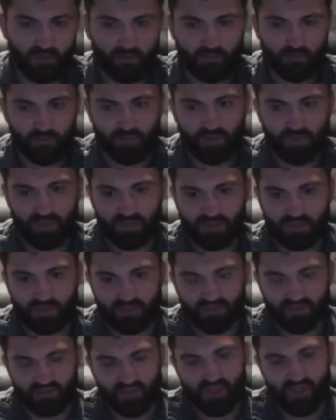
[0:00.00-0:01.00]

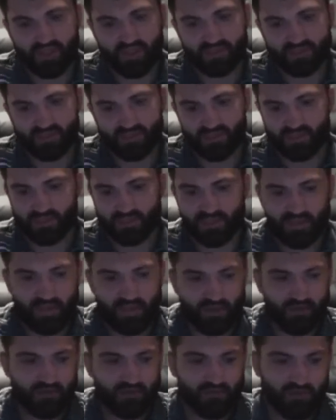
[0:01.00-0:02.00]
Pete, Jason,
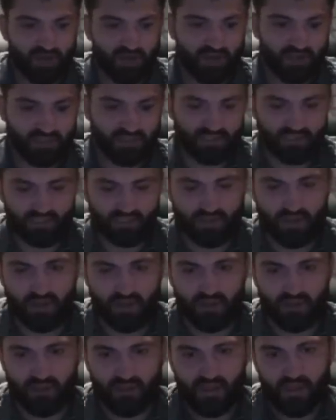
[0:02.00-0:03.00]
Russ,
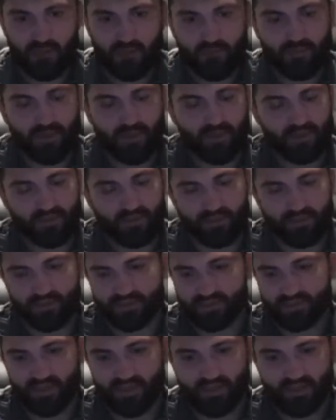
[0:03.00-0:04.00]
Sean, Pat.
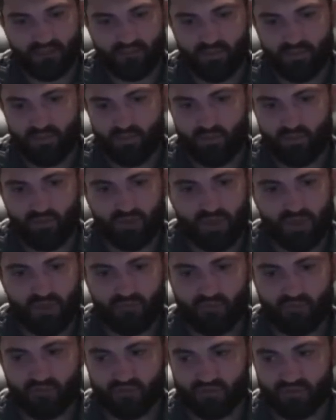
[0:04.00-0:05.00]
It's a lot of people who
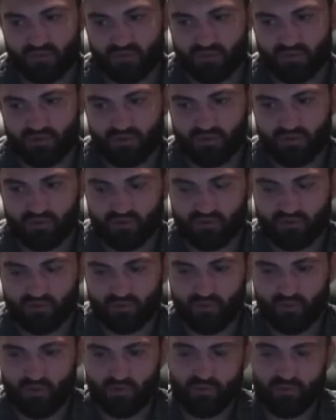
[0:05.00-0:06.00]
came to
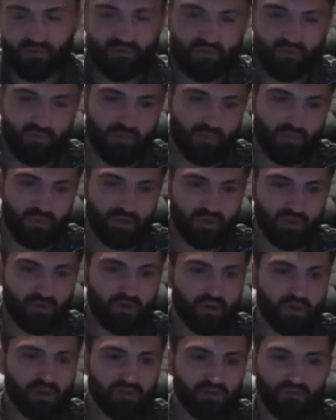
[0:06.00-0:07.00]
support me from
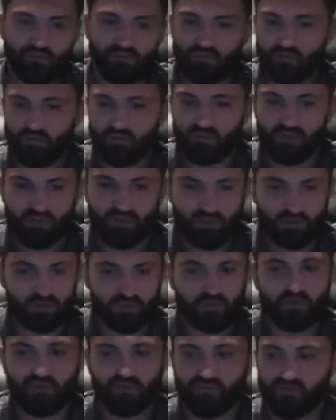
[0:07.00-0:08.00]
Albuquerque, from New
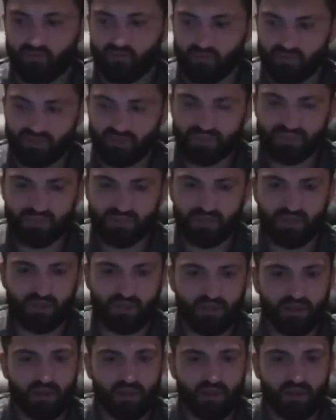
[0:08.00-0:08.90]
York, from Israel.